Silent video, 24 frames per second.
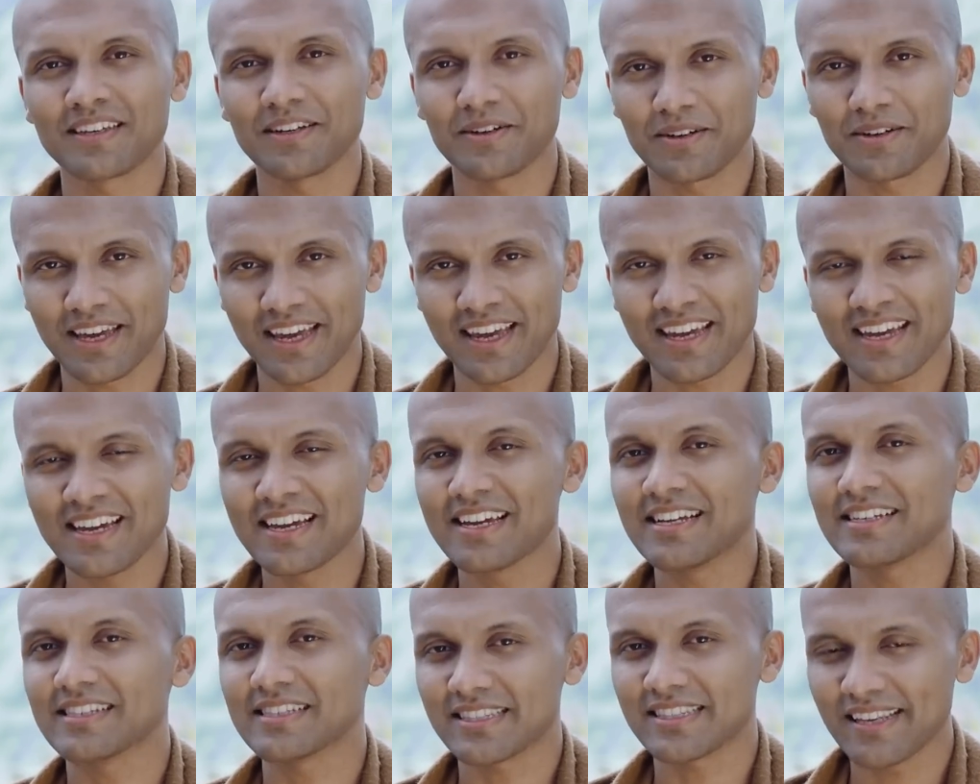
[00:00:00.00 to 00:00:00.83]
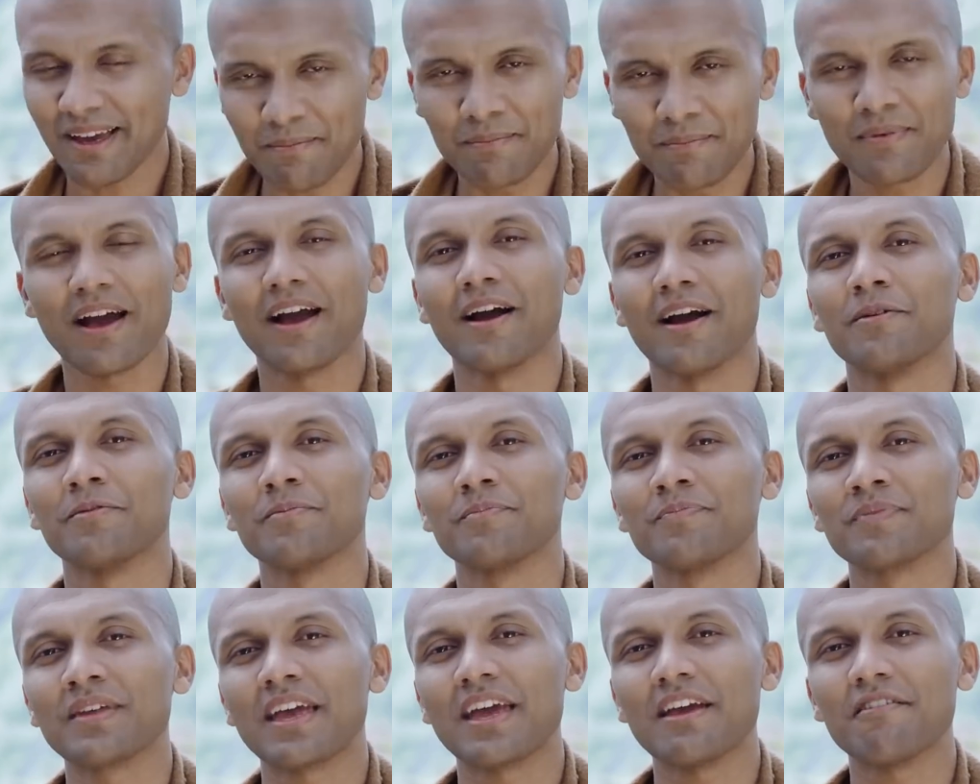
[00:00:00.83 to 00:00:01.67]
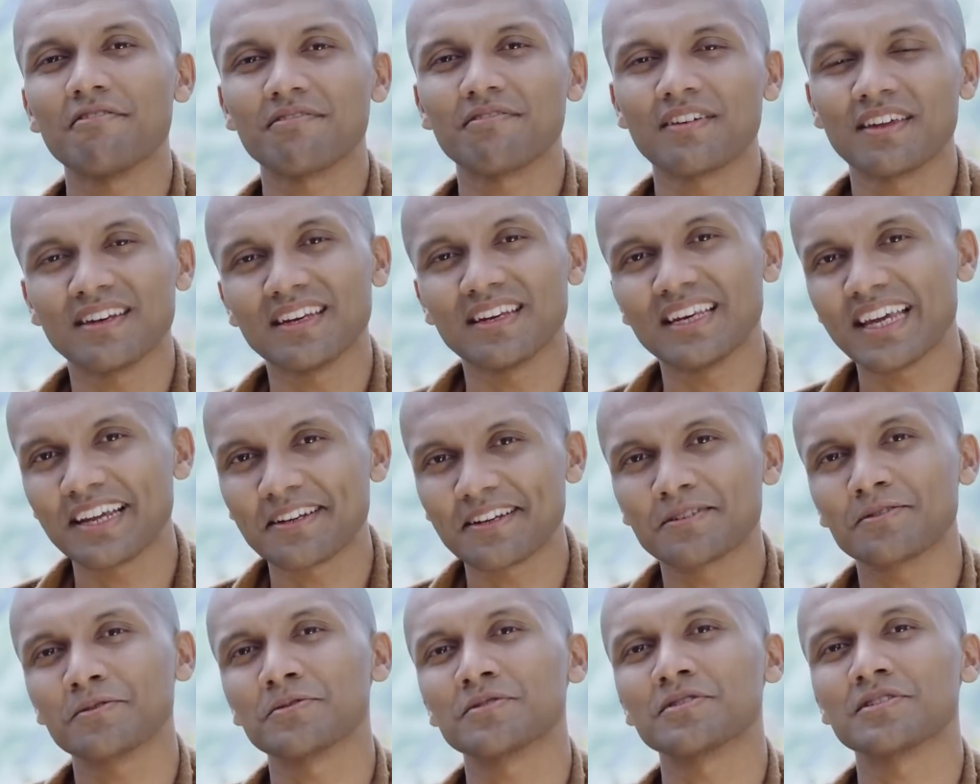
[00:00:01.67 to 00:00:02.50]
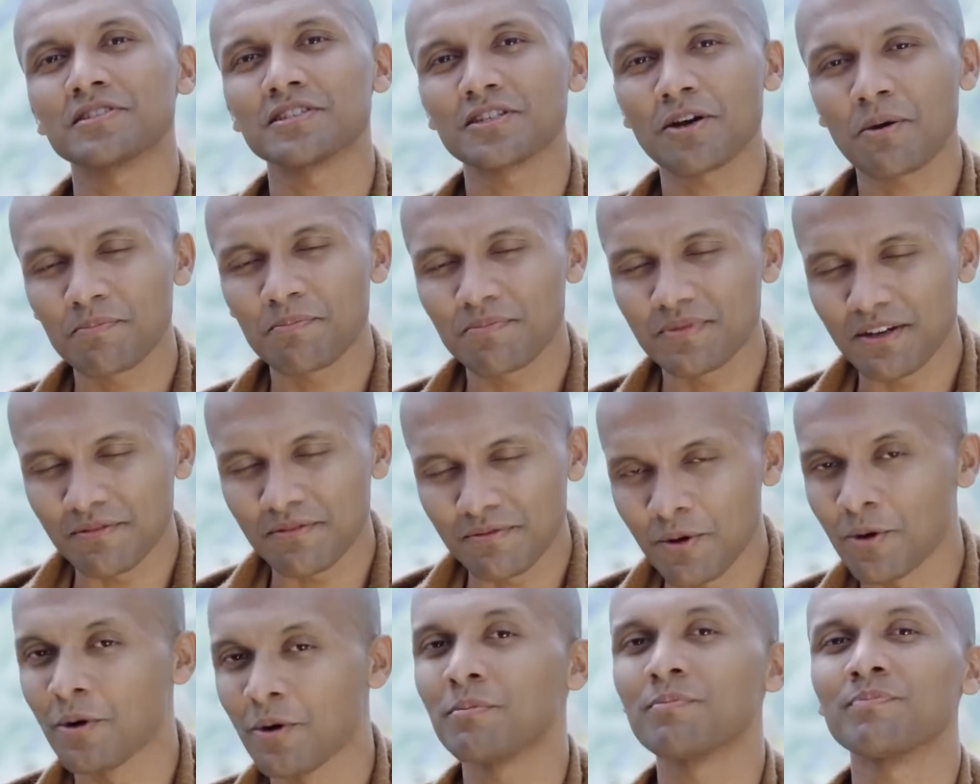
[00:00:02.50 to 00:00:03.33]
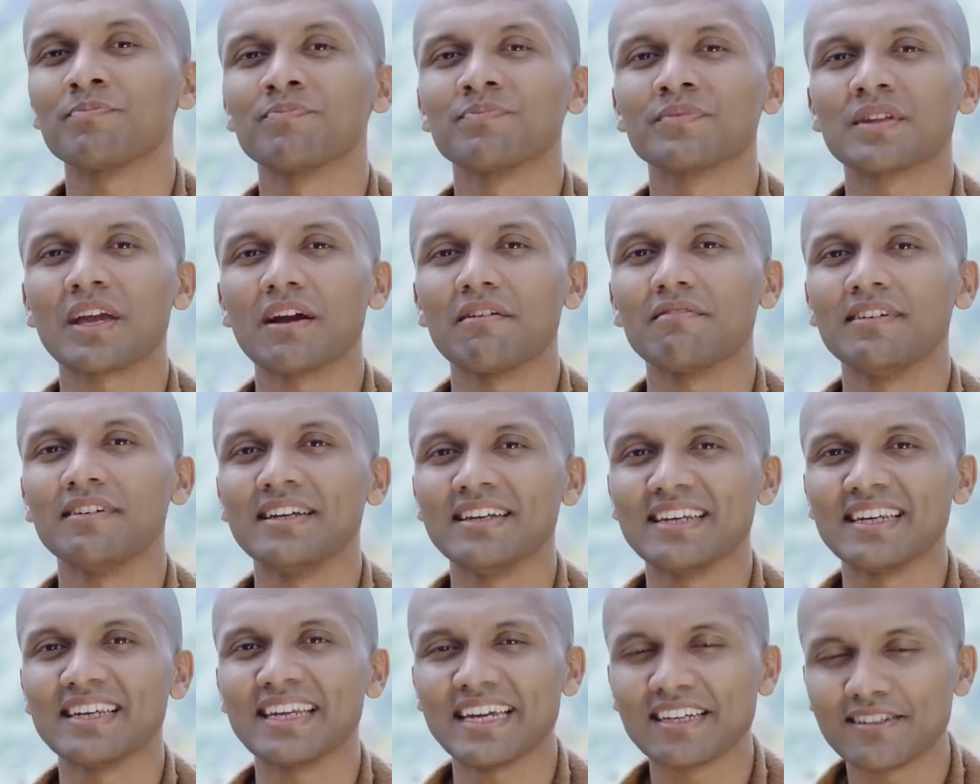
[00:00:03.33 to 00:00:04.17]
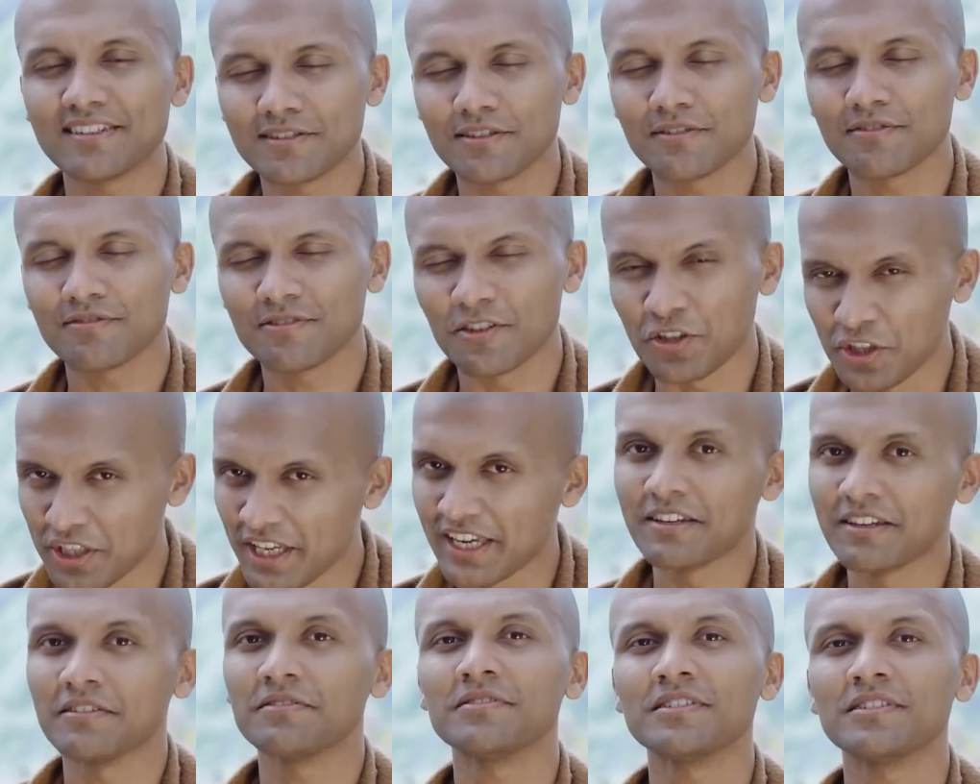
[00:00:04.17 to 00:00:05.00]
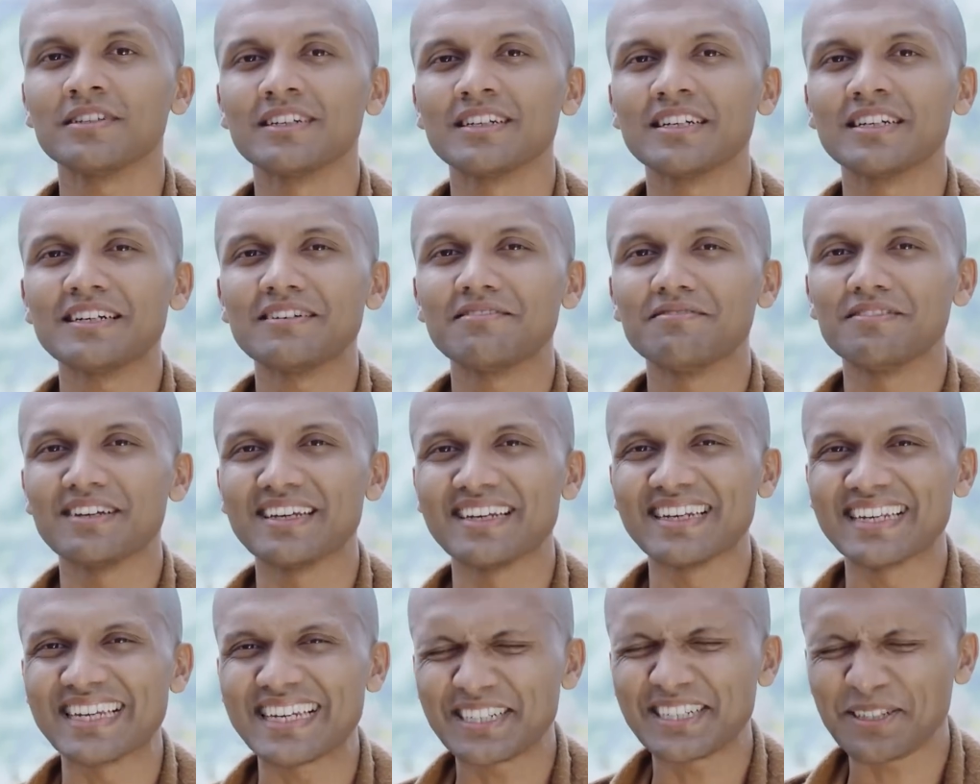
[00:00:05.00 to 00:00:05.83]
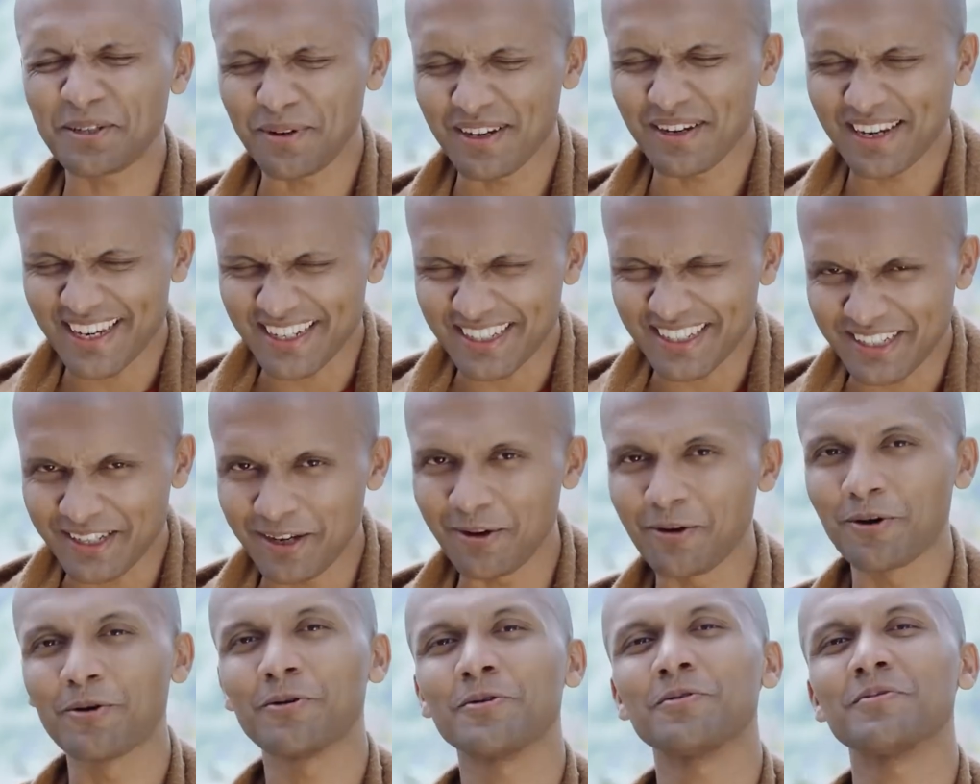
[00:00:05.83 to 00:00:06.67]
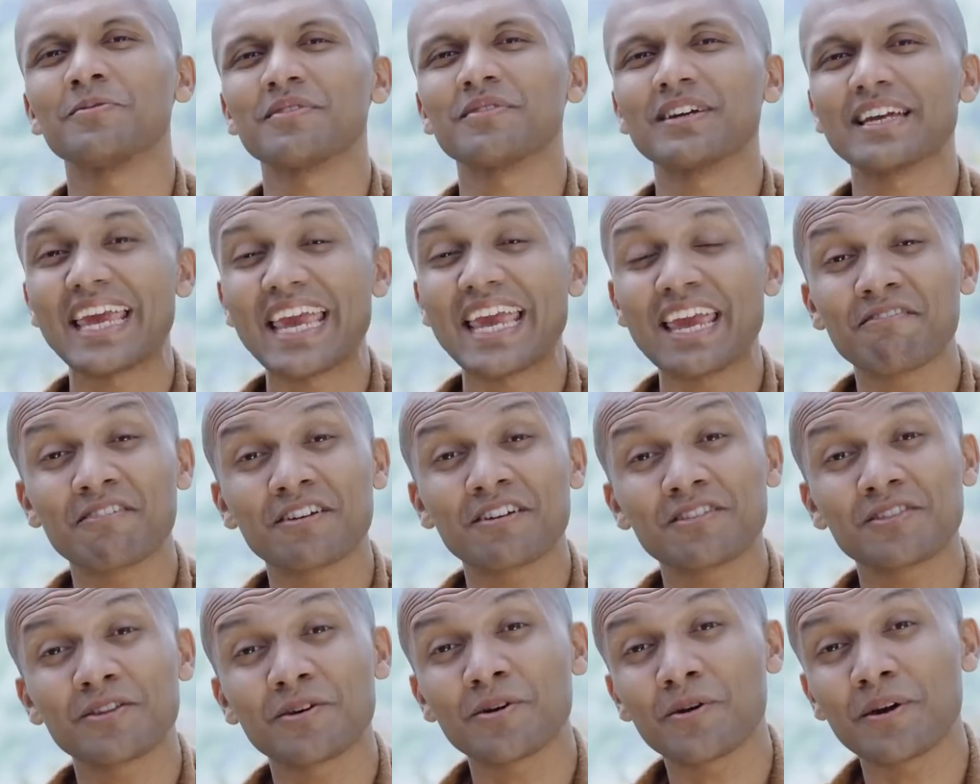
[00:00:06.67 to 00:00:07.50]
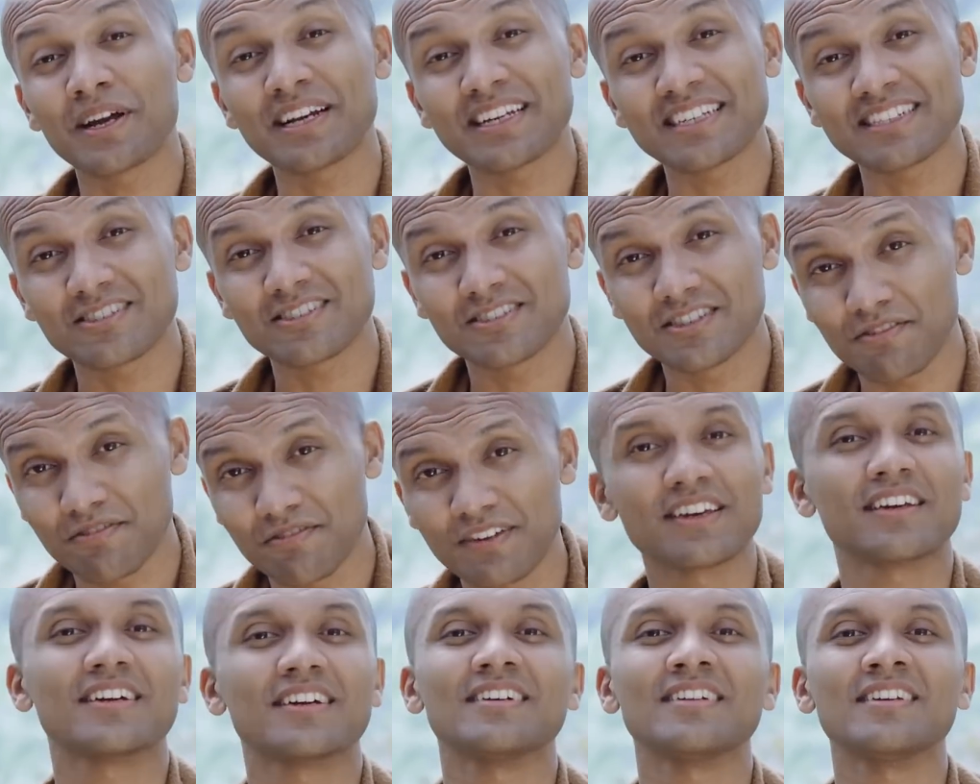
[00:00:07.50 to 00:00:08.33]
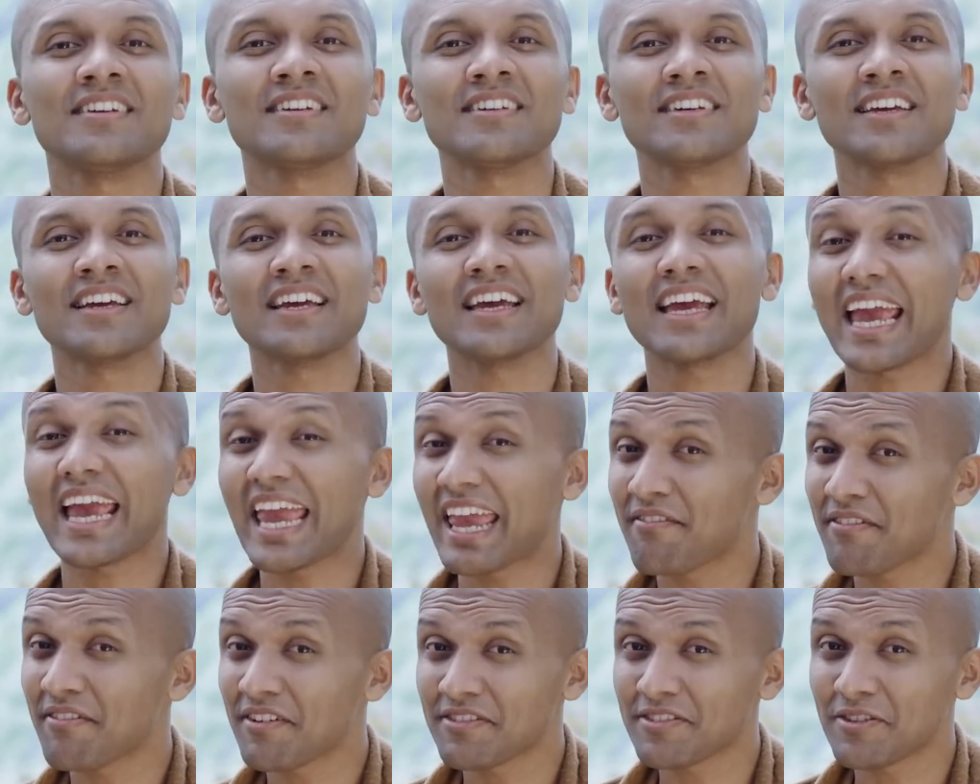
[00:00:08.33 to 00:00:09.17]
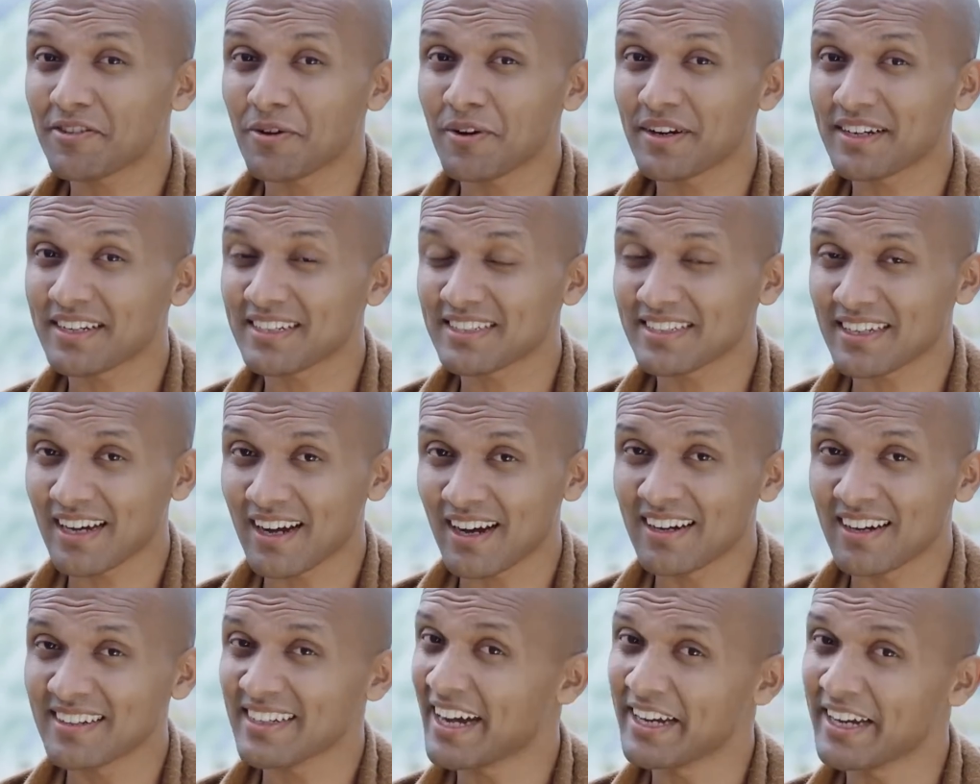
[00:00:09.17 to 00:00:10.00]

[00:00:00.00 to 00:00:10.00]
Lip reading: Okay, somehow, if we need to stop the war, we need to forgive, we need to let go, even though it is difficult, even though it is hard.